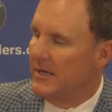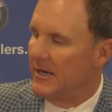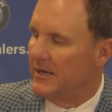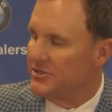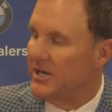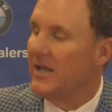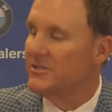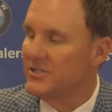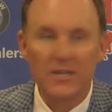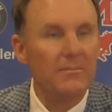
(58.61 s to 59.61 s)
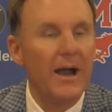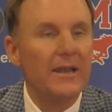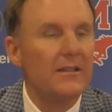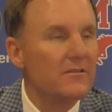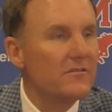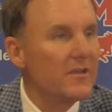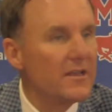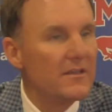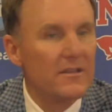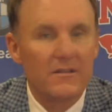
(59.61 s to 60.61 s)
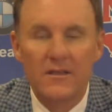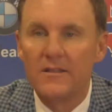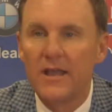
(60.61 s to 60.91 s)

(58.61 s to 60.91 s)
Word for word: uh, challenged anybody that said that uh,